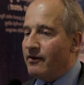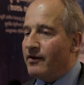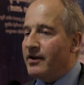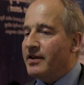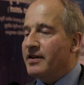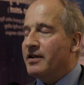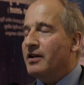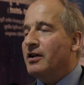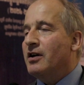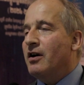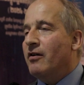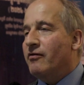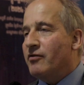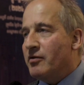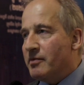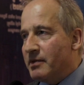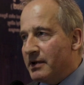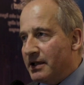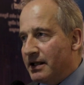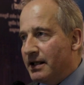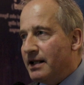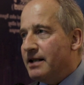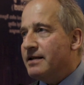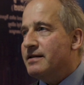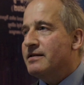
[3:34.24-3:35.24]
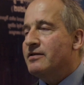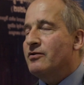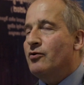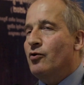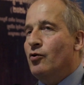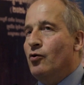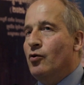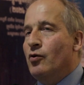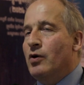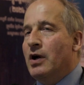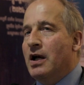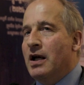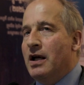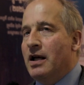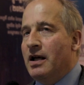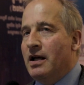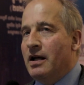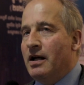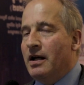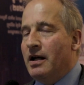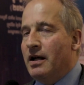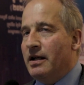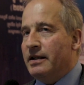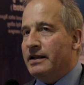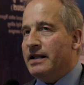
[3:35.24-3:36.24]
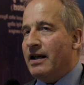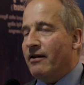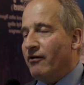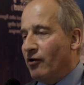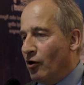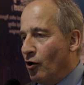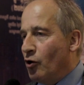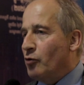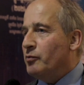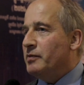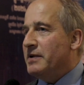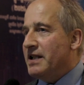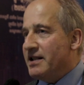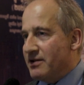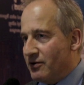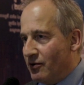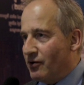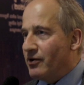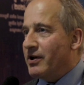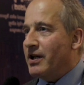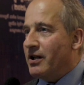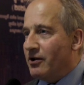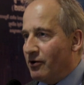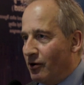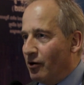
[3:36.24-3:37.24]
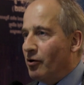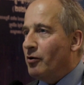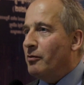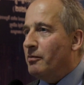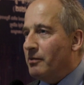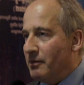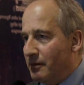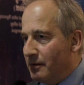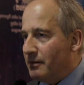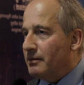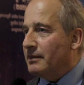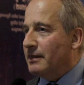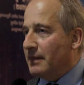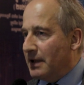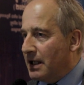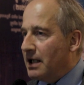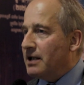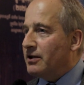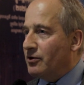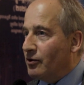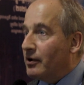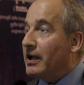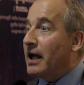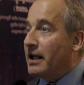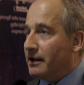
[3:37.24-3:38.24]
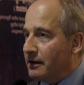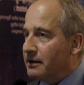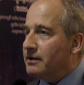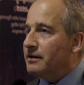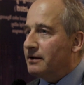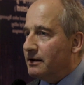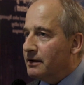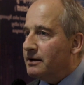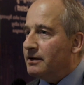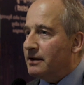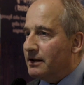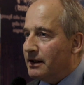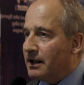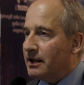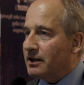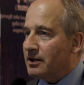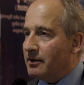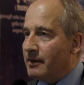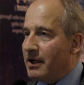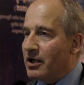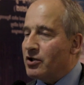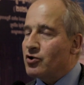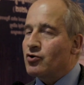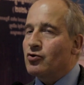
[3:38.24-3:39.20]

with the government is to develop this curriculum together and to make